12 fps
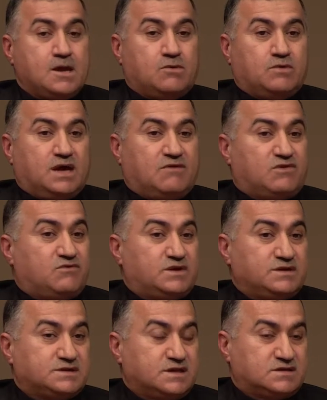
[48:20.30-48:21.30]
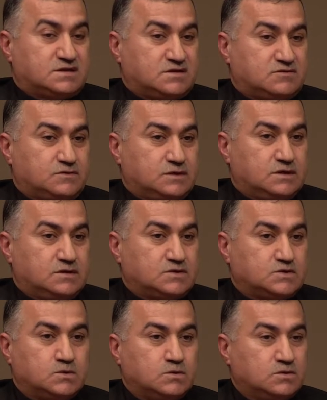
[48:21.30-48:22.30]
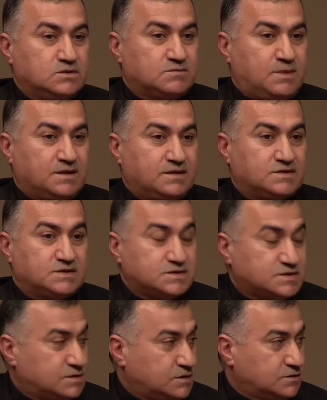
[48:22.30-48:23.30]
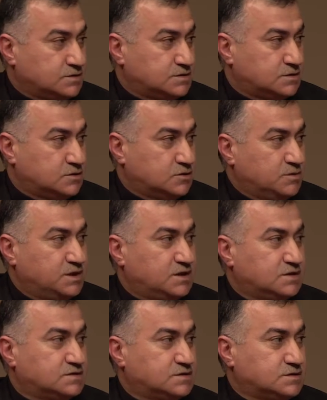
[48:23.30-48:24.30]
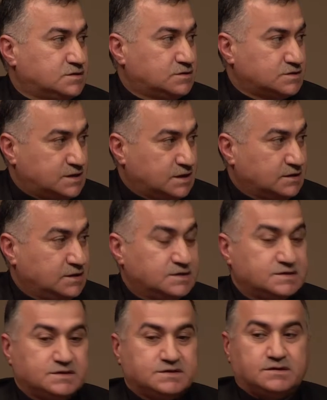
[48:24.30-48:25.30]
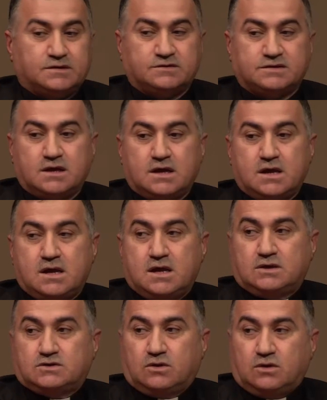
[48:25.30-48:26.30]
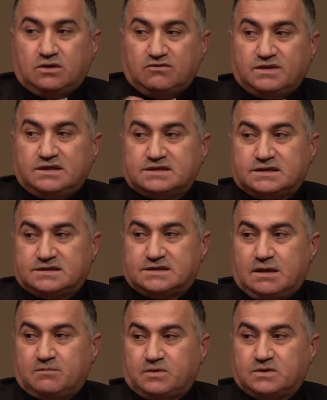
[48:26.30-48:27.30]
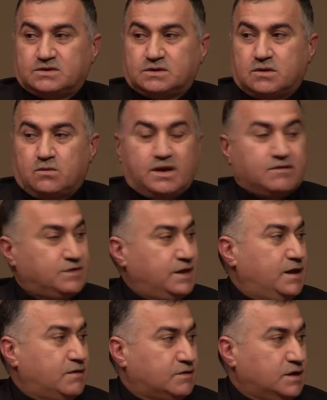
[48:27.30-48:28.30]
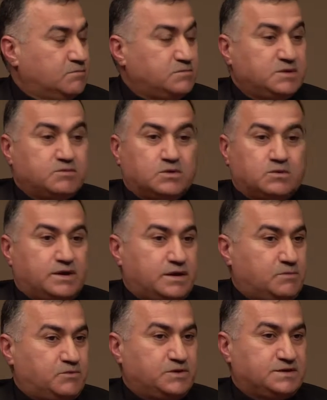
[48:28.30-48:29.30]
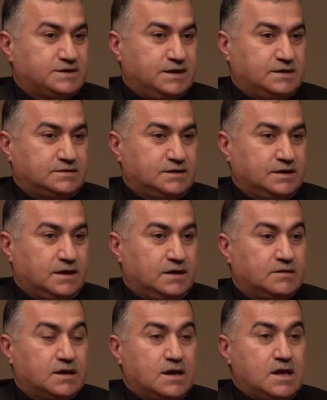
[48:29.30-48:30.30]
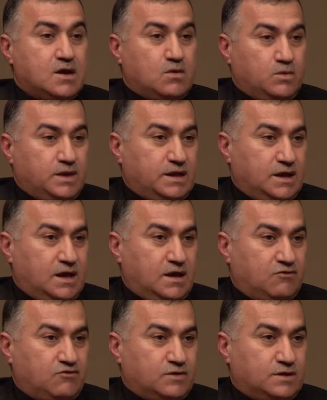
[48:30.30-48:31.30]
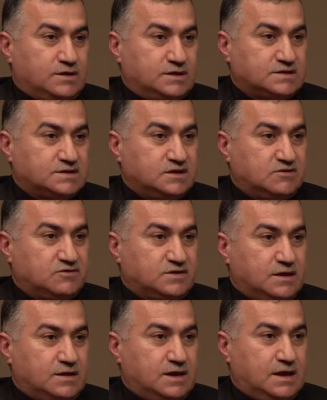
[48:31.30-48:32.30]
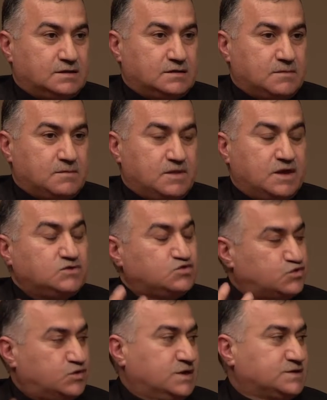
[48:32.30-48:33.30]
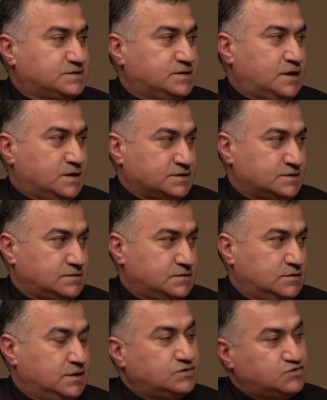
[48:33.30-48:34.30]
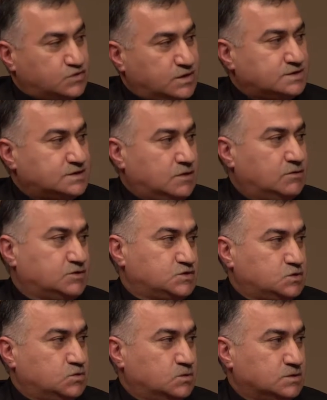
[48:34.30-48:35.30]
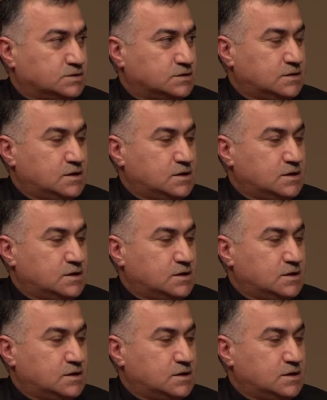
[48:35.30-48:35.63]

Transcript: We have a very successful schools by the sisters, Dominican sisters, Chaldean sisters. So all of these examples were there, and people were appreciating. And we have this gift that they trust us. They trust our schools.